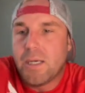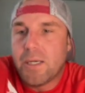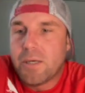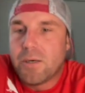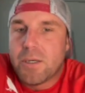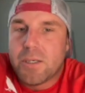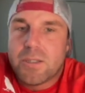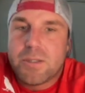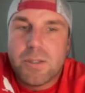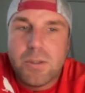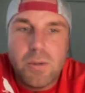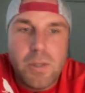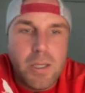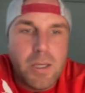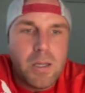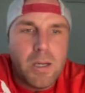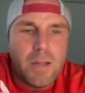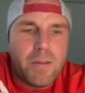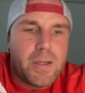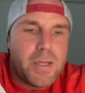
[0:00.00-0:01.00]
you're a
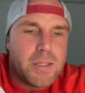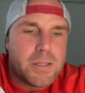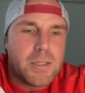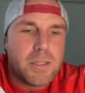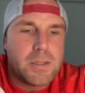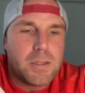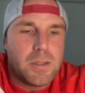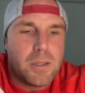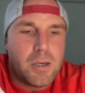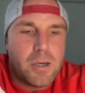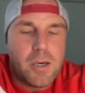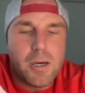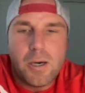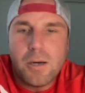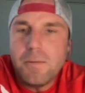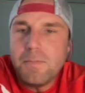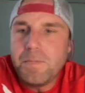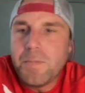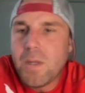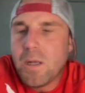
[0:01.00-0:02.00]
student, I think it says
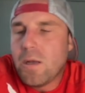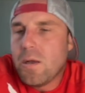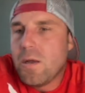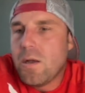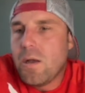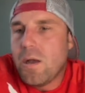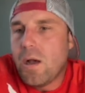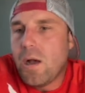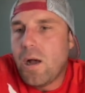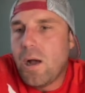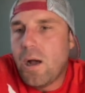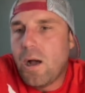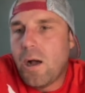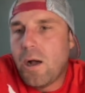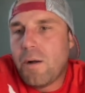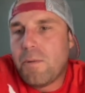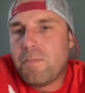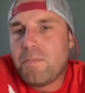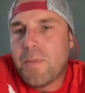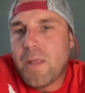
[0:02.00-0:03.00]
learner,
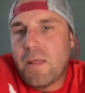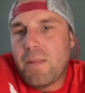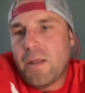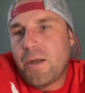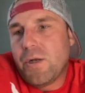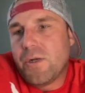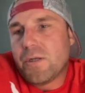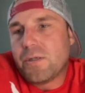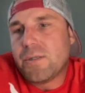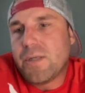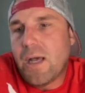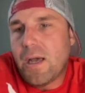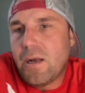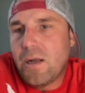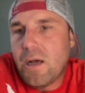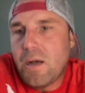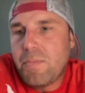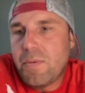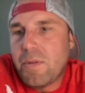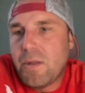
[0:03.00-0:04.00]
and then you just sign
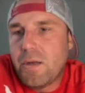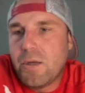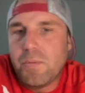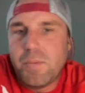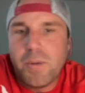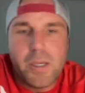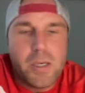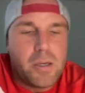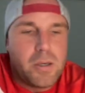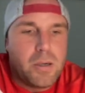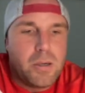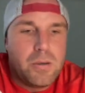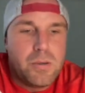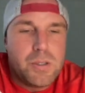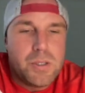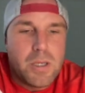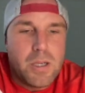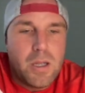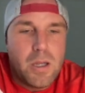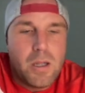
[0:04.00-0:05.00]
up and then you pick a coach
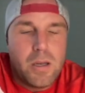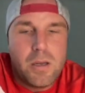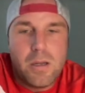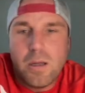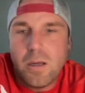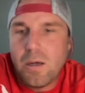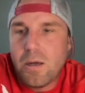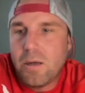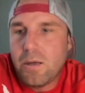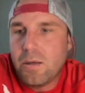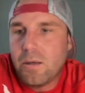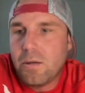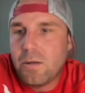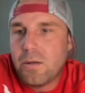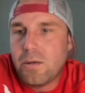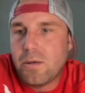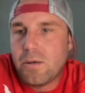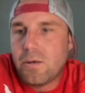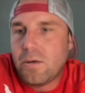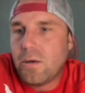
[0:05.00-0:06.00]
and
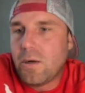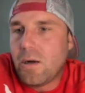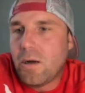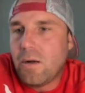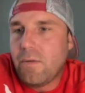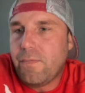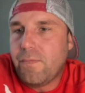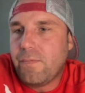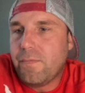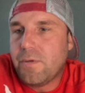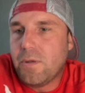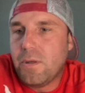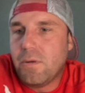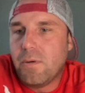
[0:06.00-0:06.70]
you're off to the